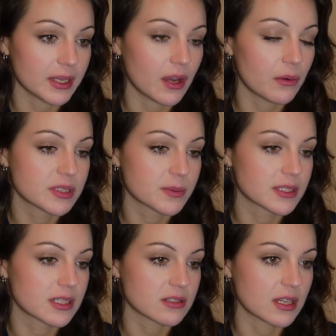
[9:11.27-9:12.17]
Oh, it's because
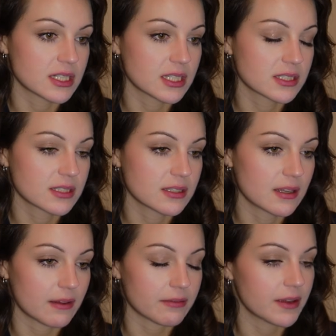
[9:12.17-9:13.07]
there's knight takes
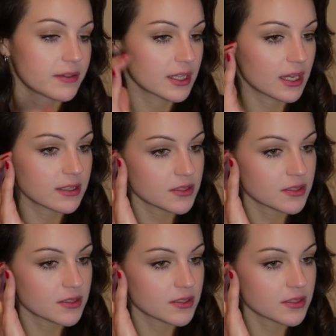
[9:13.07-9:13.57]
f5 at the end.